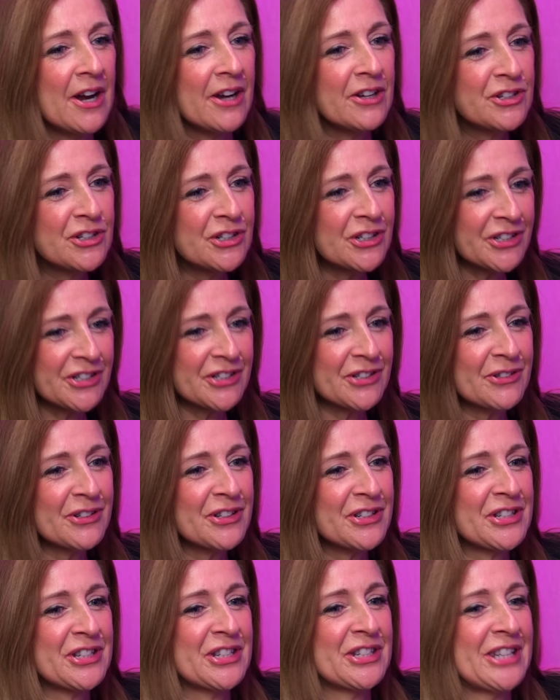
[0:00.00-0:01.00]
just sort
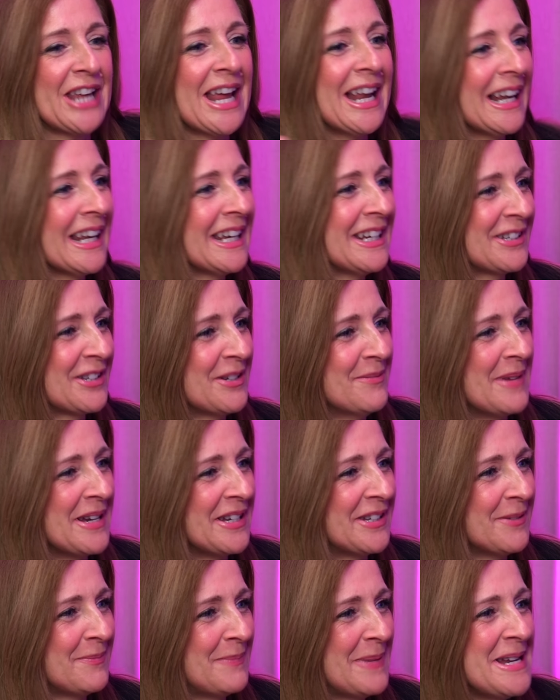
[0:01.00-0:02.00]
of sell it to me,
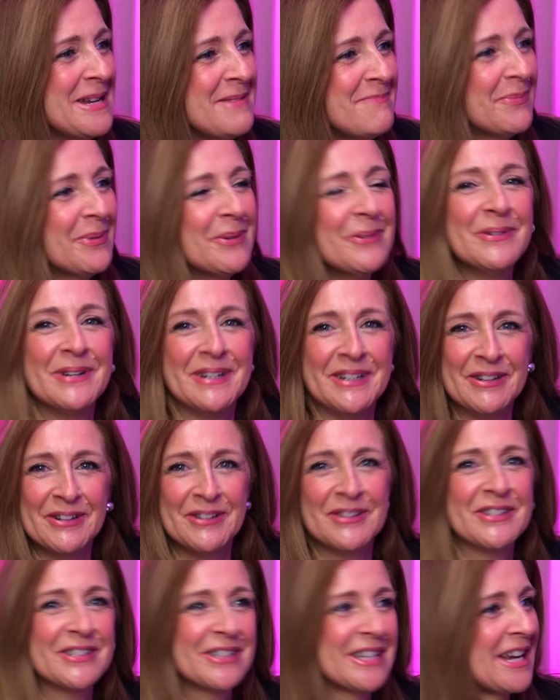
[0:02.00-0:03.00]
to people and
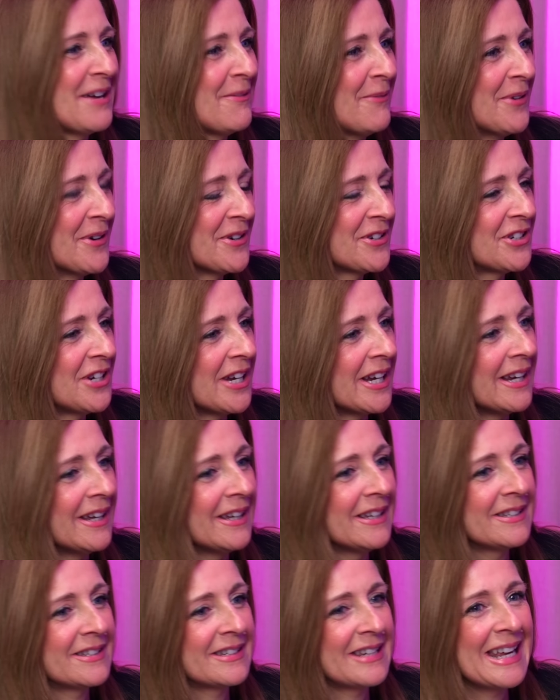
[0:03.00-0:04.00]
others here watching,
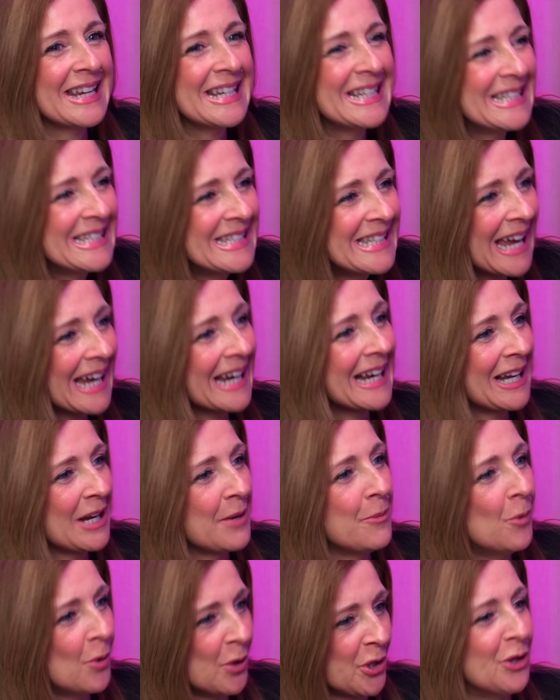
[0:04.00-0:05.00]
as to exactly
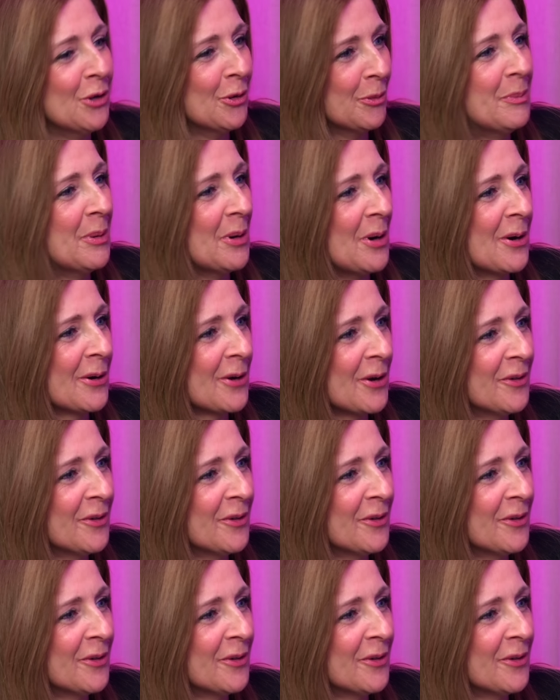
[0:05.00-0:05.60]
what your park